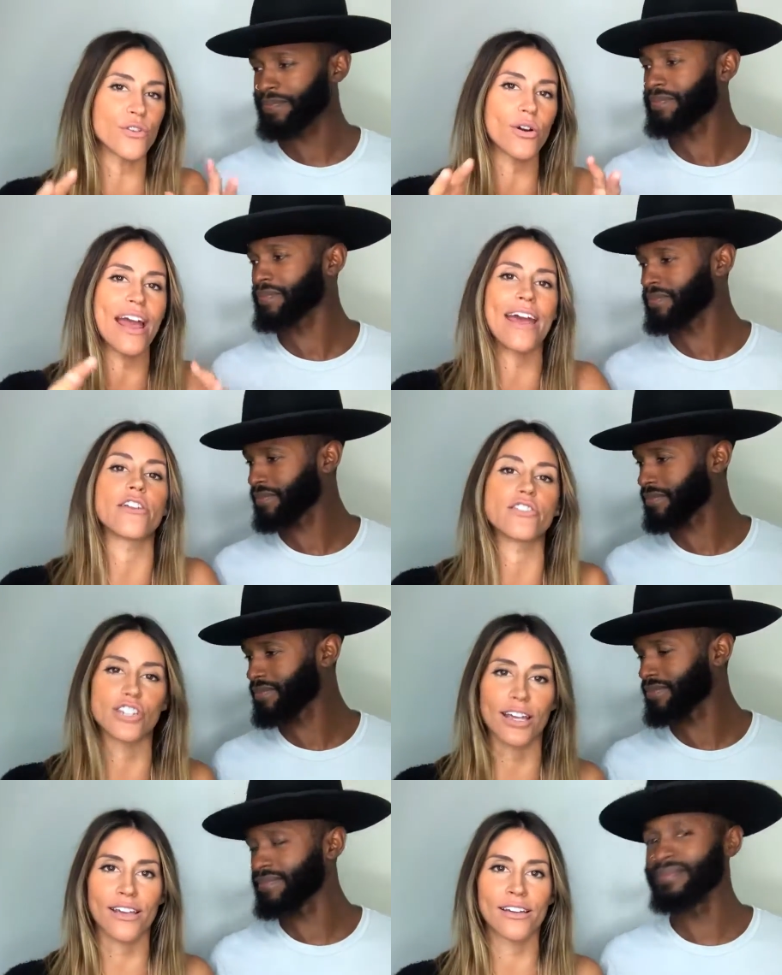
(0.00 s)
Speaker 1: of your
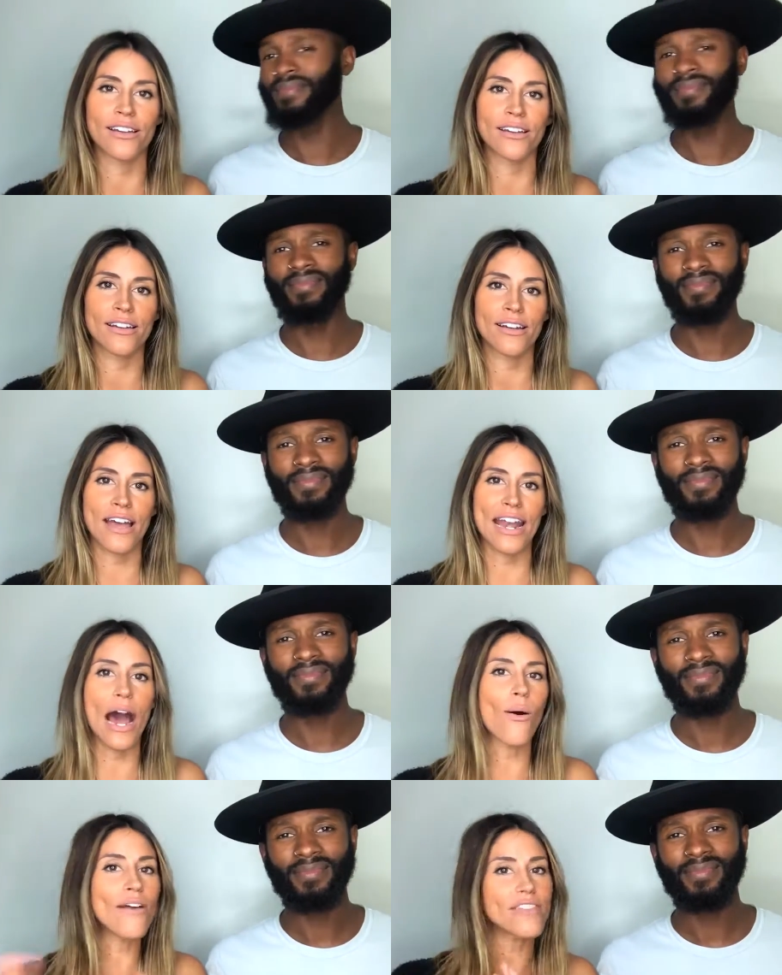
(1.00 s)
energy. Mm. And
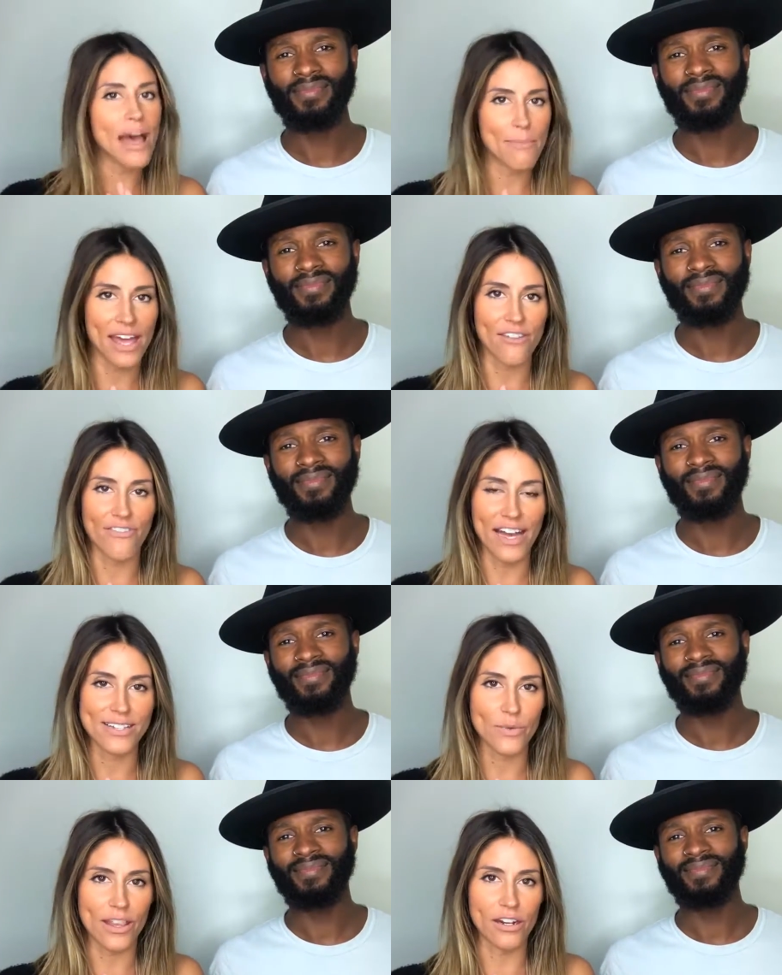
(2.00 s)
however that
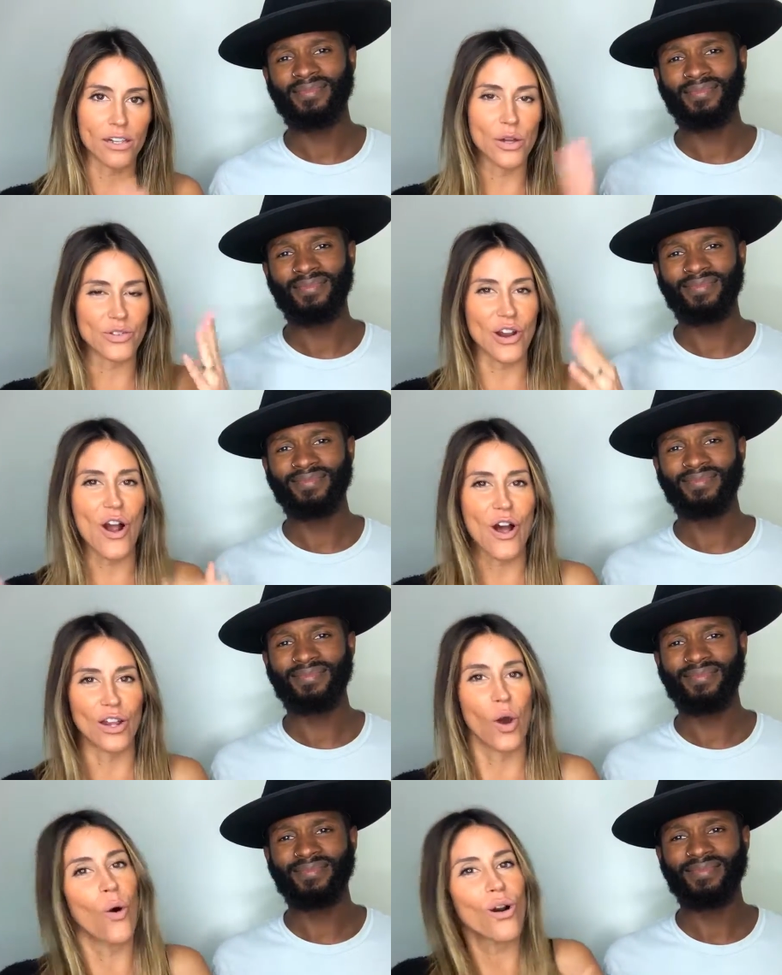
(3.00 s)
manifests, whether it clothes are
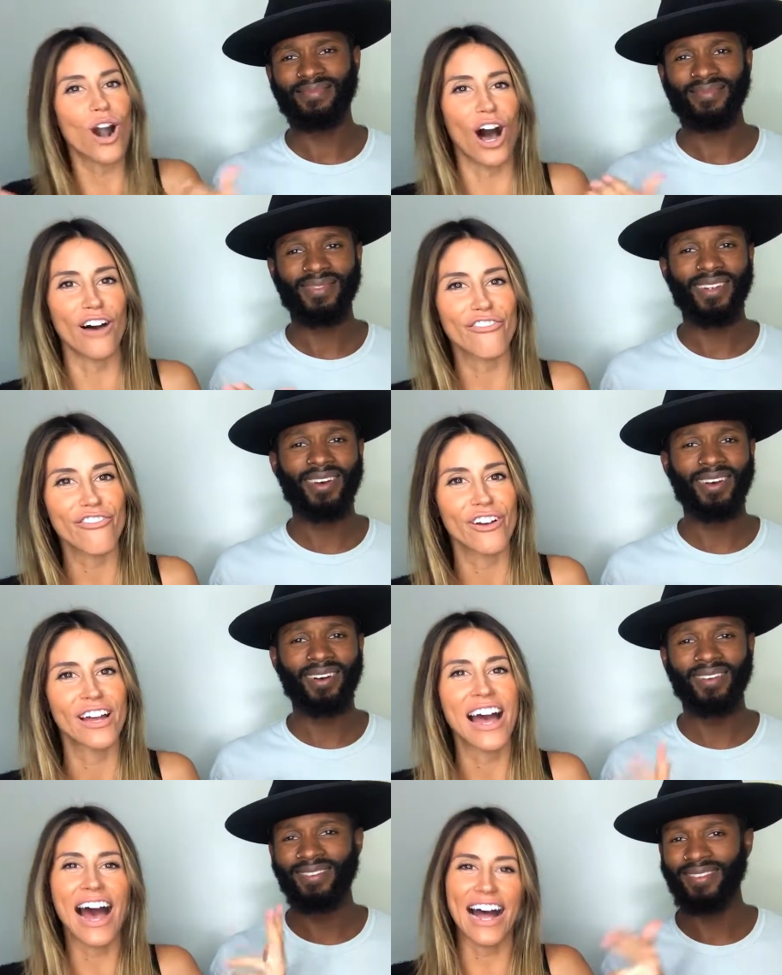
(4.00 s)
on or off,
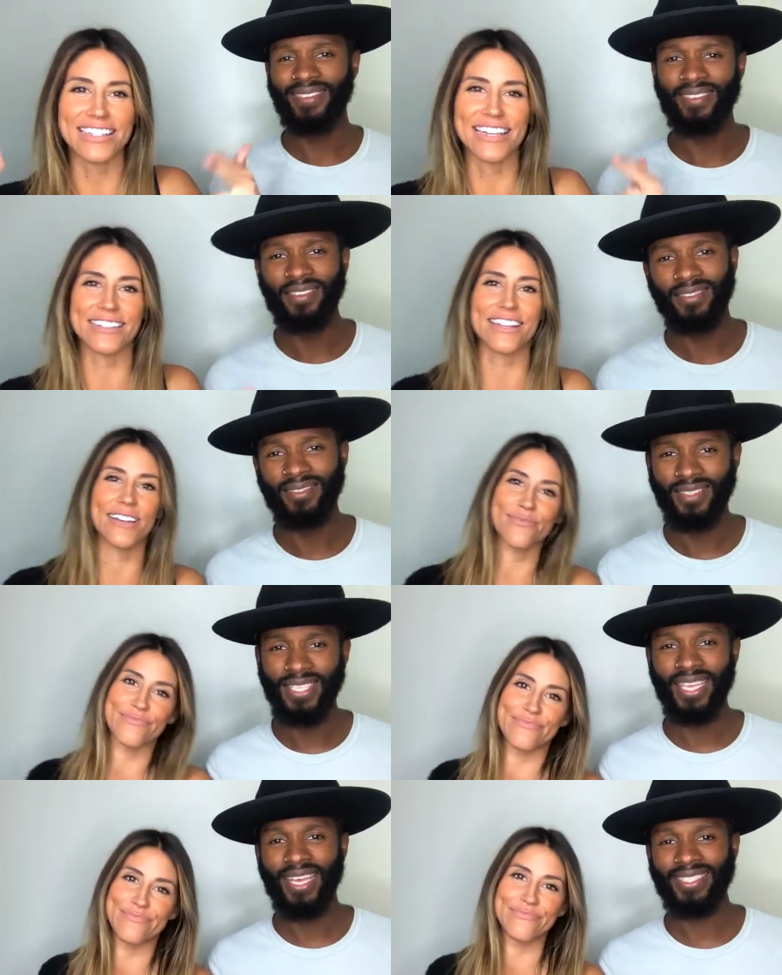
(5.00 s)
oh. I digs it.
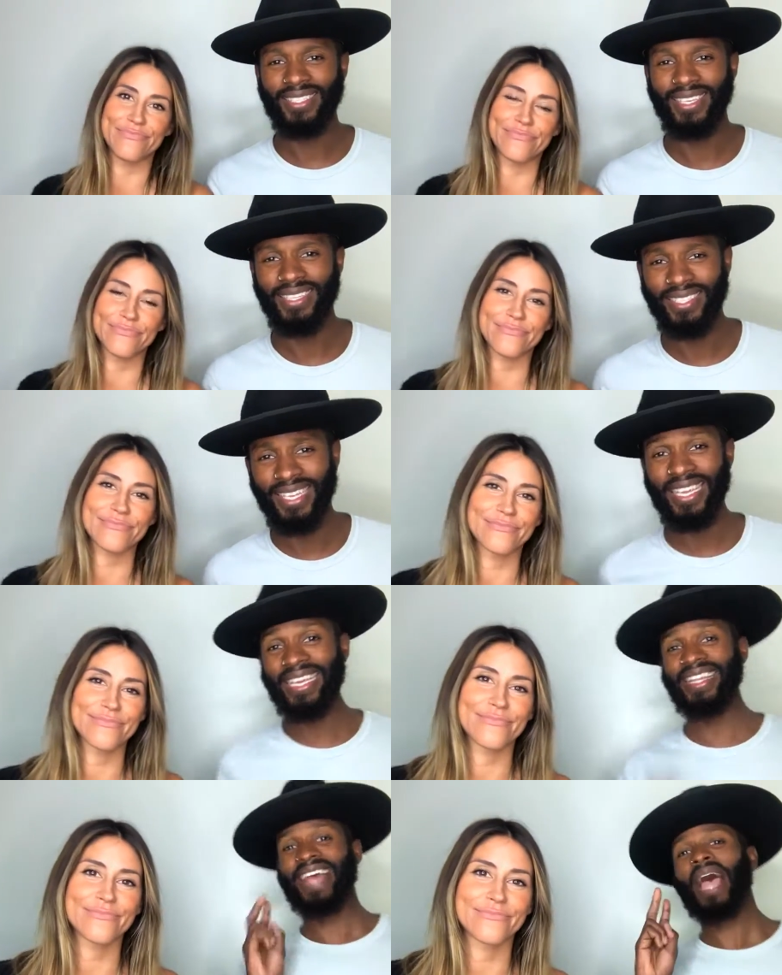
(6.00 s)
Speaker 2: Yes,
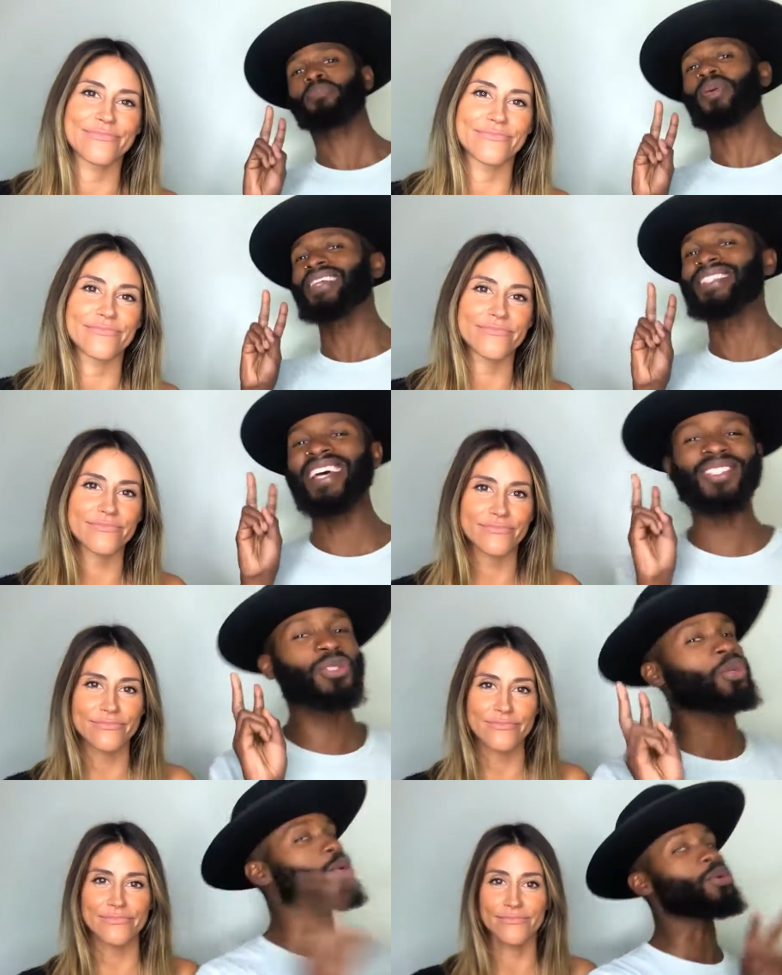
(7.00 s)
indeed. That brings
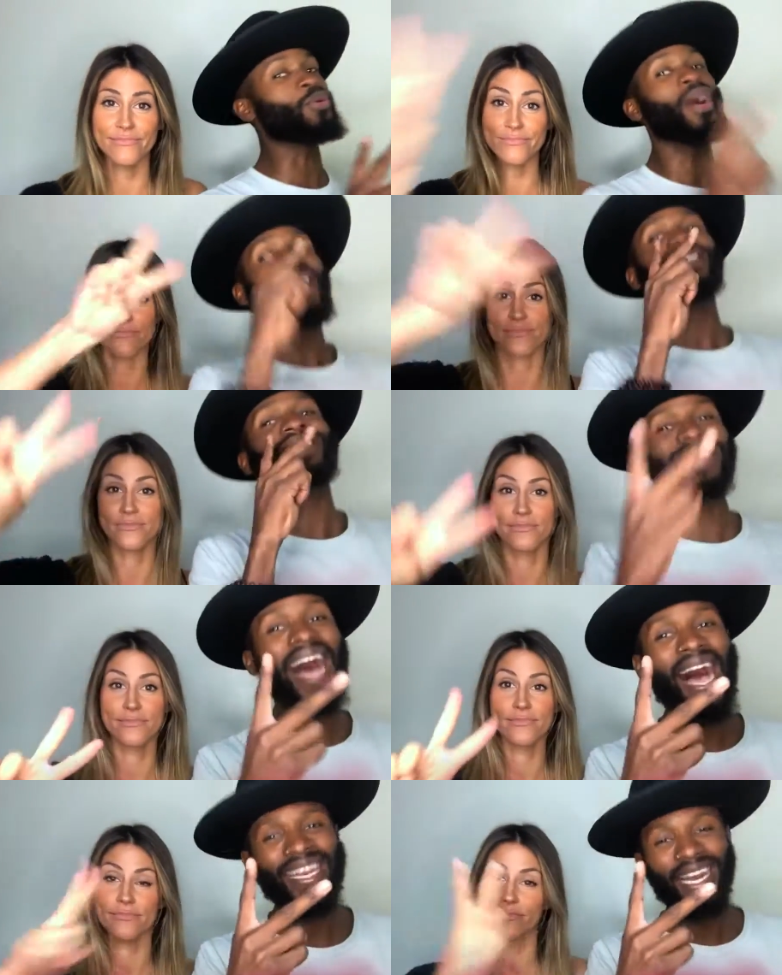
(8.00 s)
us to
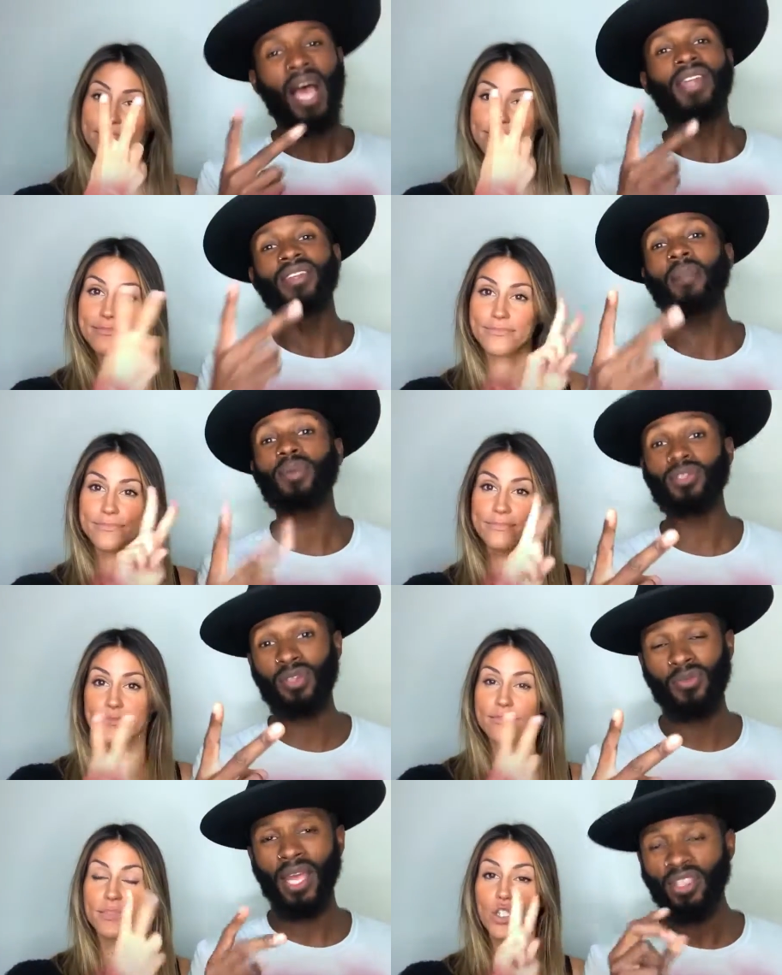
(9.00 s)
sign number
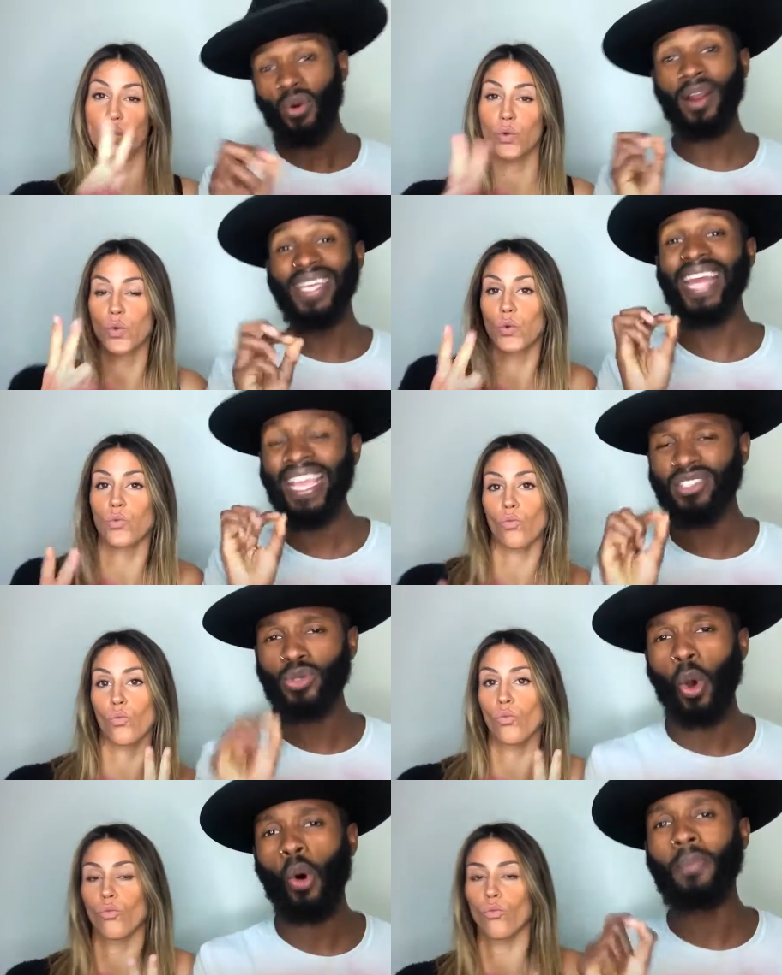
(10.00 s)
two that you are in a
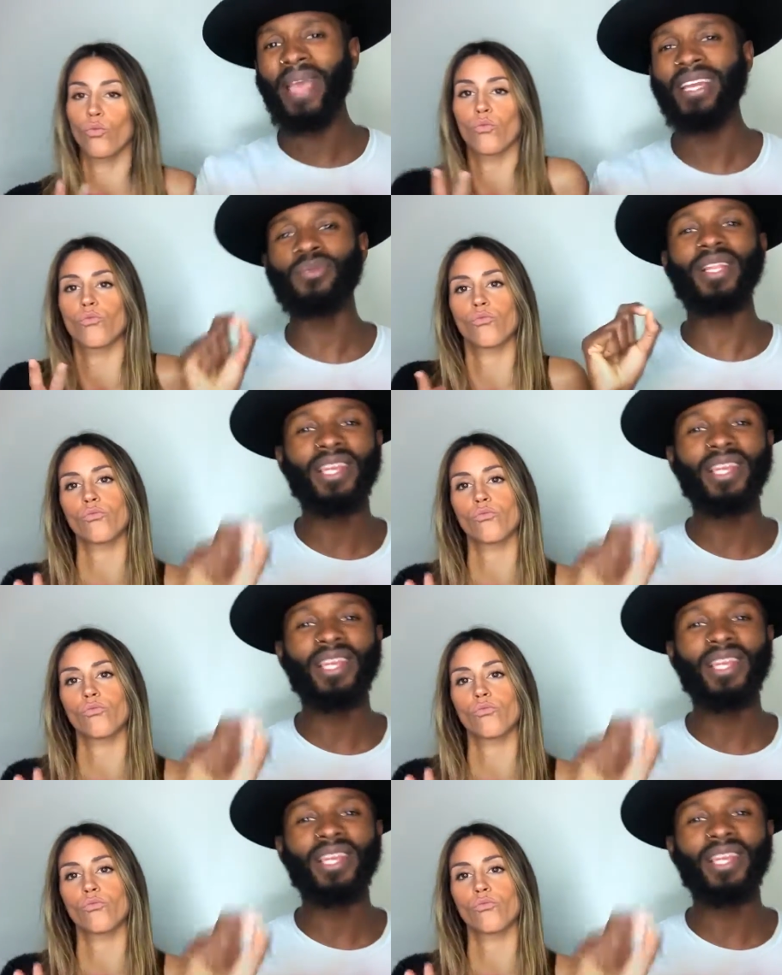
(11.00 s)
soulmate